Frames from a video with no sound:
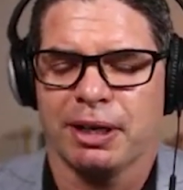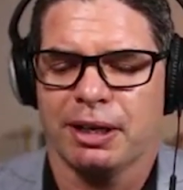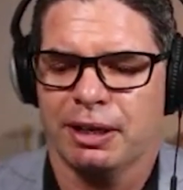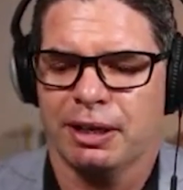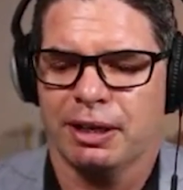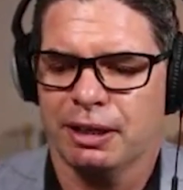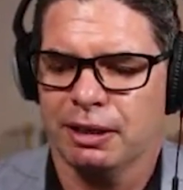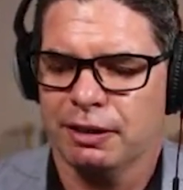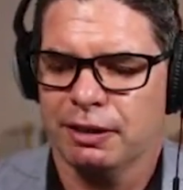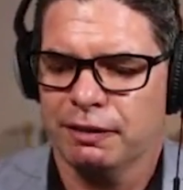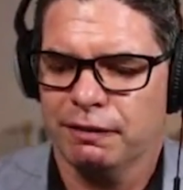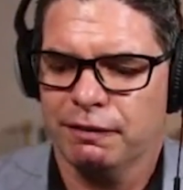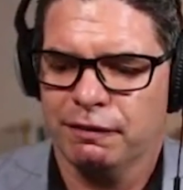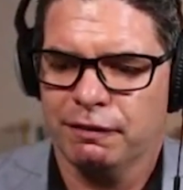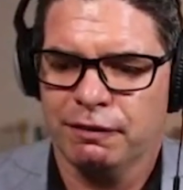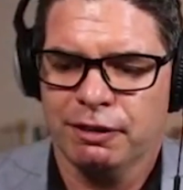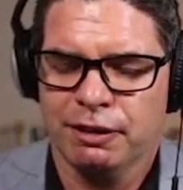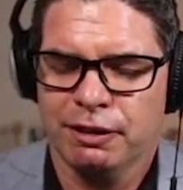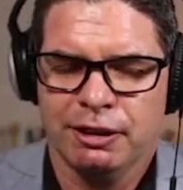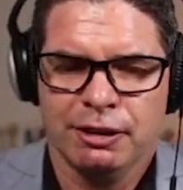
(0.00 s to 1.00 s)
I
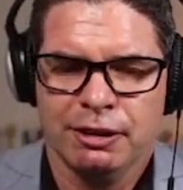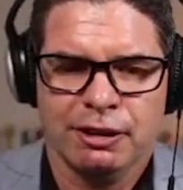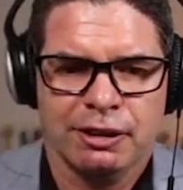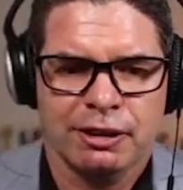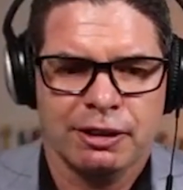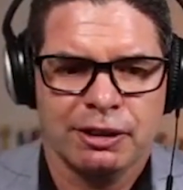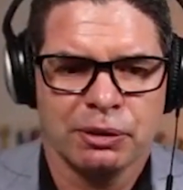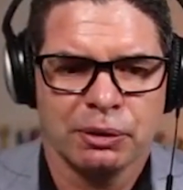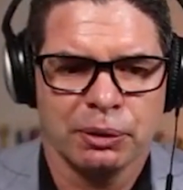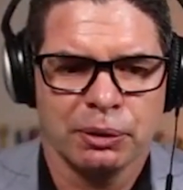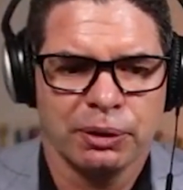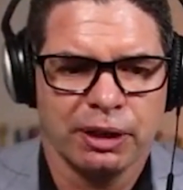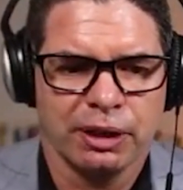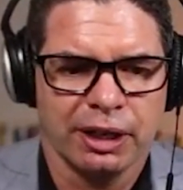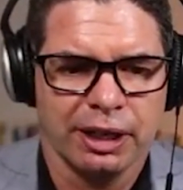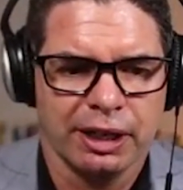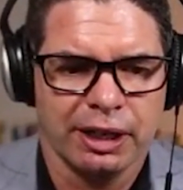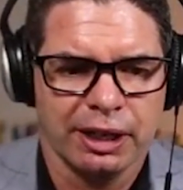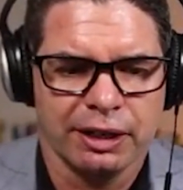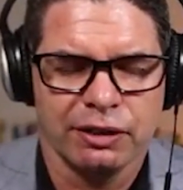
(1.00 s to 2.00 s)

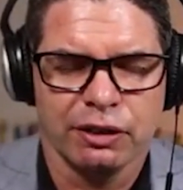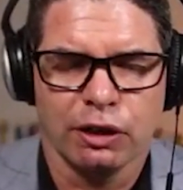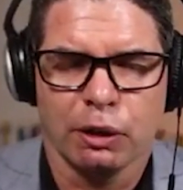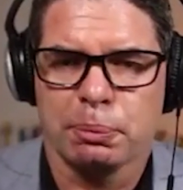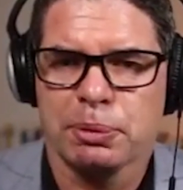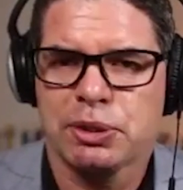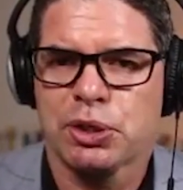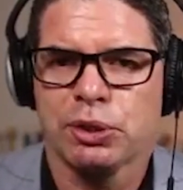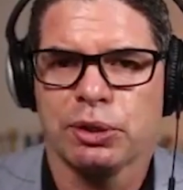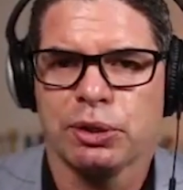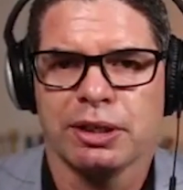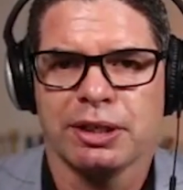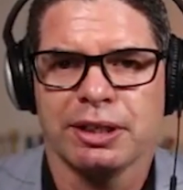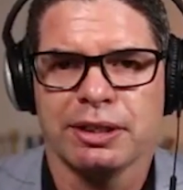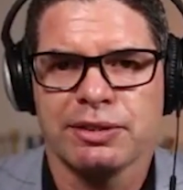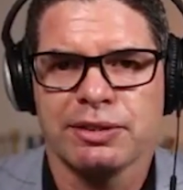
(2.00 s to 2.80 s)
had an opportunity